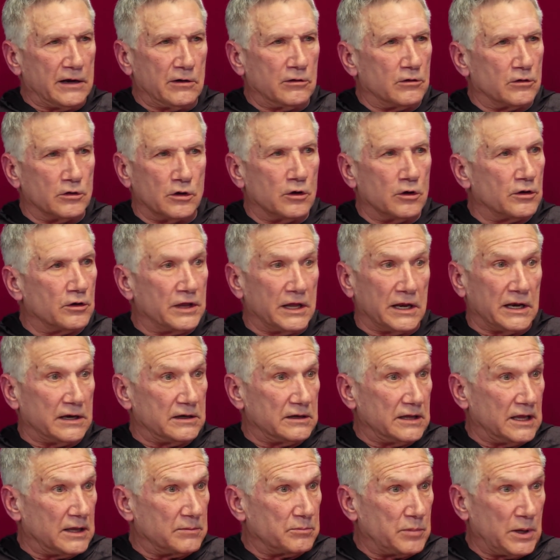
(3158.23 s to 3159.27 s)
don't know
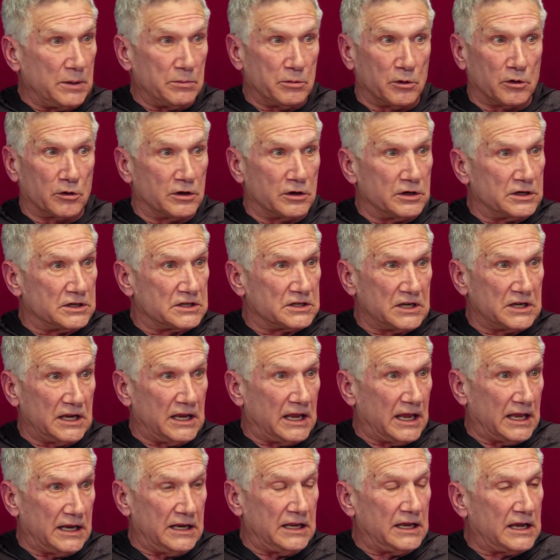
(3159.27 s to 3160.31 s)
that people are going to
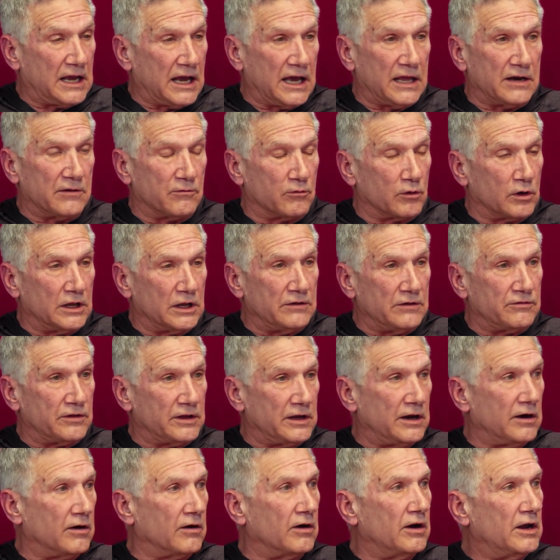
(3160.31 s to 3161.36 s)
see any kind of relief
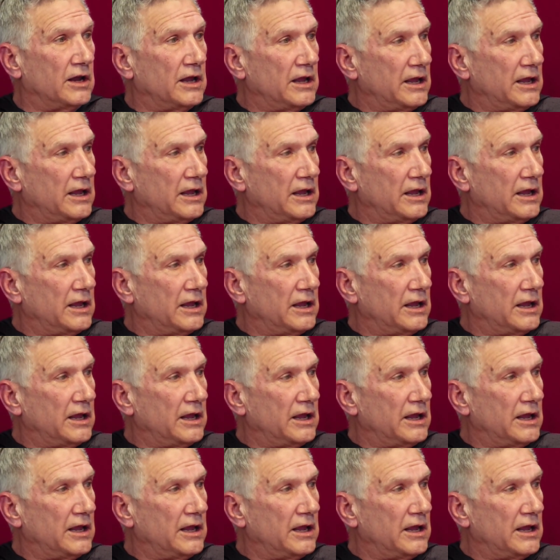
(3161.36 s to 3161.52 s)
there.